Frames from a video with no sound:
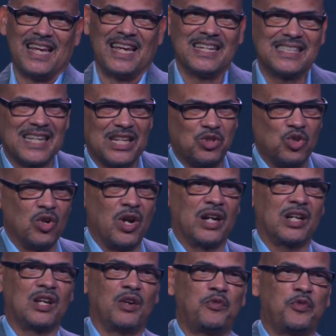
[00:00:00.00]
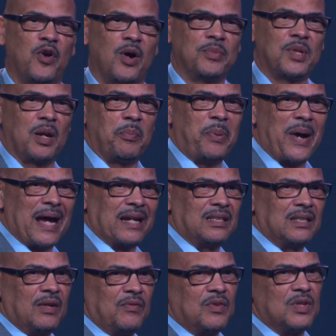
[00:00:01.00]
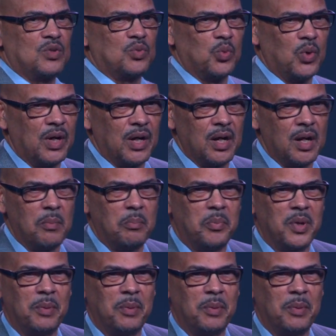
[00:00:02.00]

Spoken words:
It says, "Do not conform to the pattern of this world,